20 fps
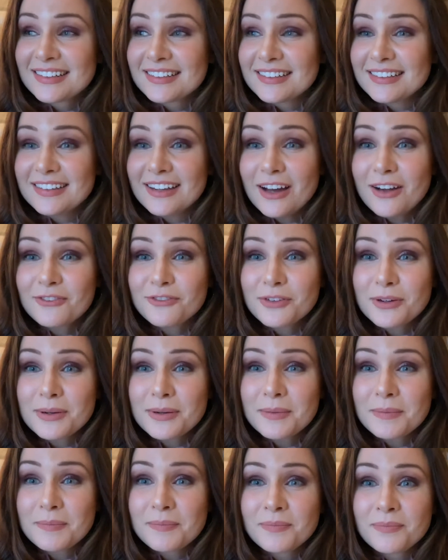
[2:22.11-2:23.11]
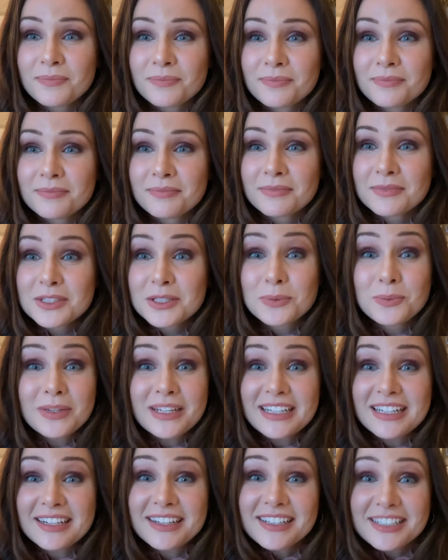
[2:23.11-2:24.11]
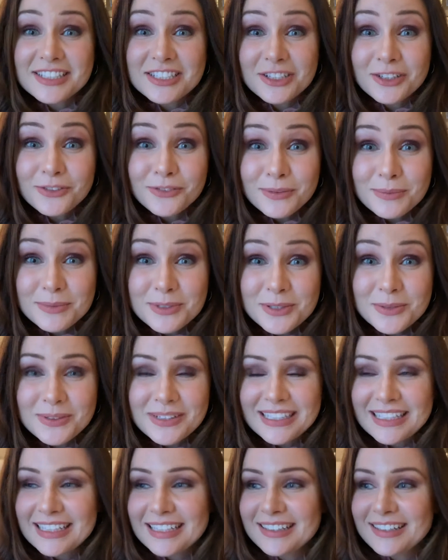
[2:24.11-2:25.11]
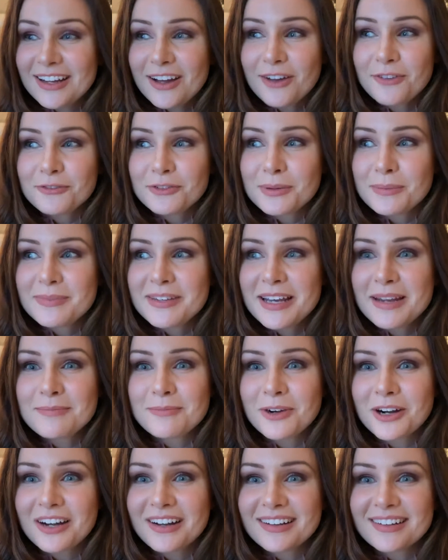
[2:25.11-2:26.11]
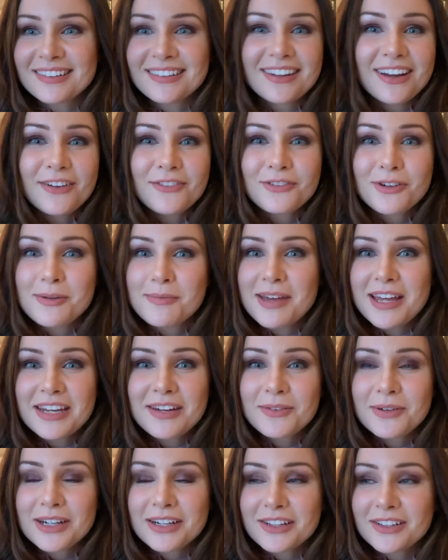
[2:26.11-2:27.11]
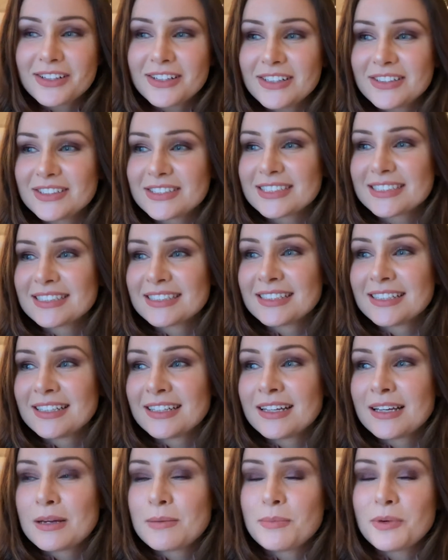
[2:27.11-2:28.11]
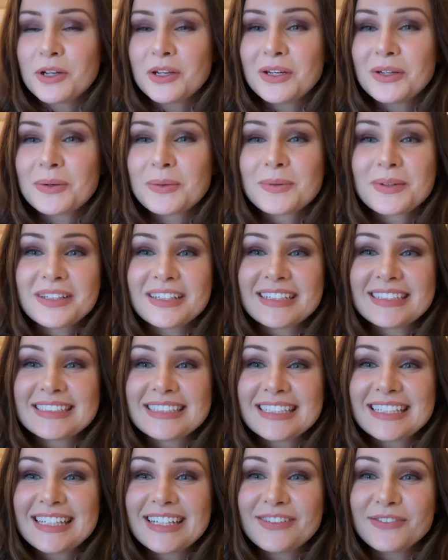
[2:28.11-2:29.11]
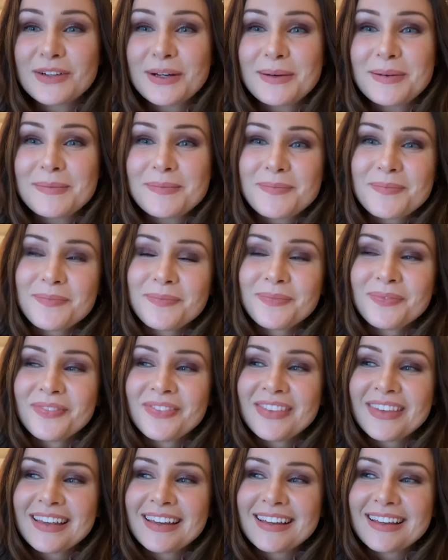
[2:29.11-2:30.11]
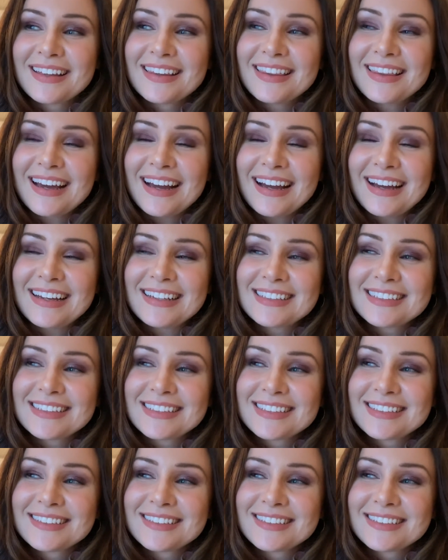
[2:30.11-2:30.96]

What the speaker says: not from Sweden, because you're from Sweden, not from Denmark, not from anywhere close, but you're willing to give up that